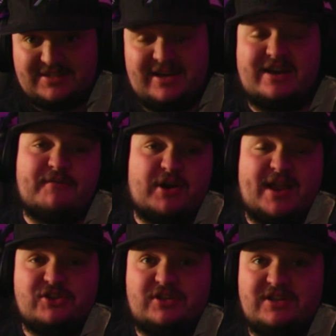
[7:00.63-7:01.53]
that I never
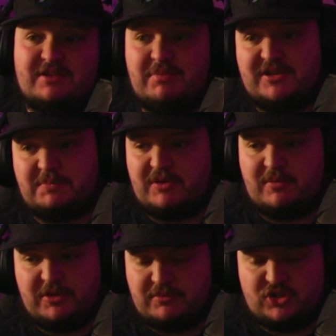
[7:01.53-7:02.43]
actually did because my
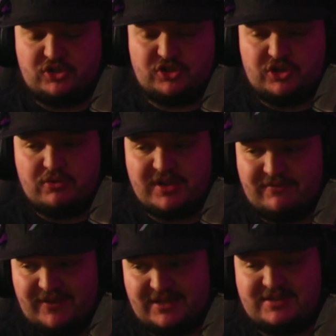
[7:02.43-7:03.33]
grandmother was just so
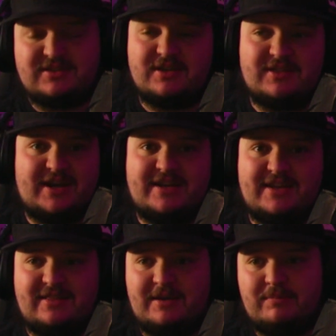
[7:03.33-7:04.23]
convinced that I
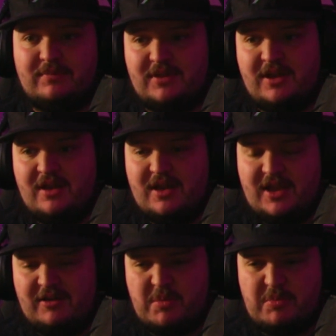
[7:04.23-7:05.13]
did them.
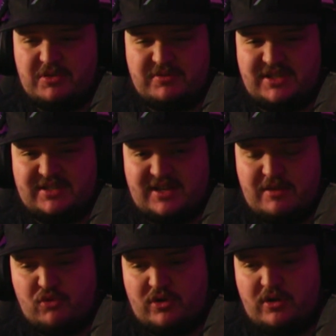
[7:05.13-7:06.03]
I remember there was this
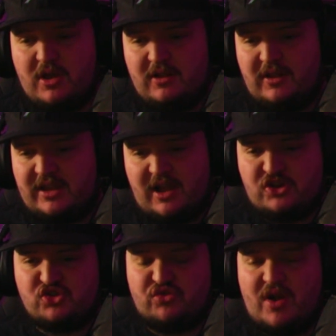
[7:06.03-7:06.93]
time where, a
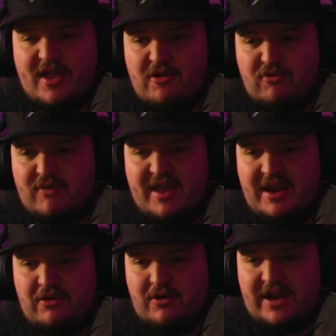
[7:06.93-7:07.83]
trial ran
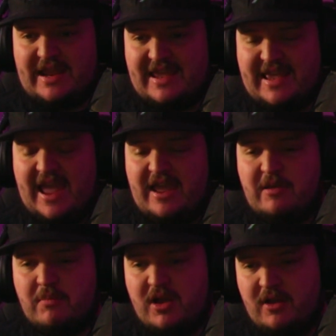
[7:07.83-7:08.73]
out on a
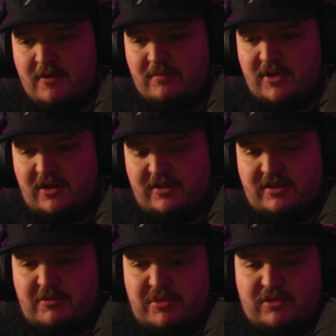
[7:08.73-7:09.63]
game on the
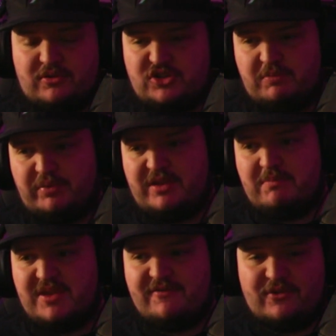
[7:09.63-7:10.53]
computer, and she blamed
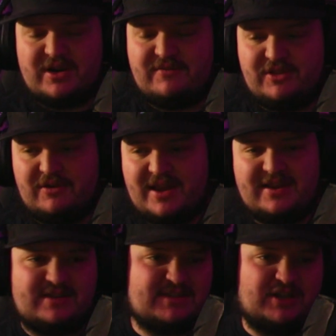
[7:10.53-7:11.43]
me for it, even though I
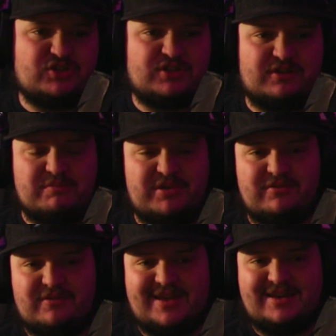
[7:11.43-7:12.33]
didn't touch the
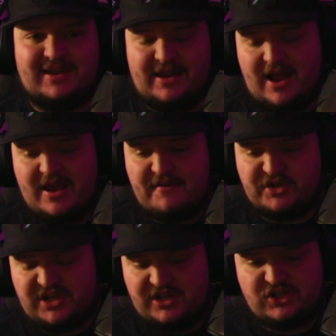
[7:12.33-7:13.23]
computer that day. I never
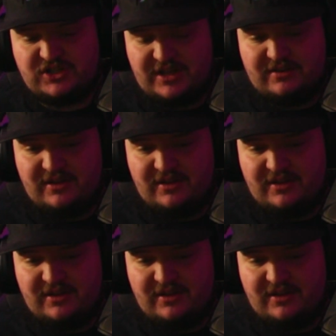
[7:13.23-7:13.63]
touched it.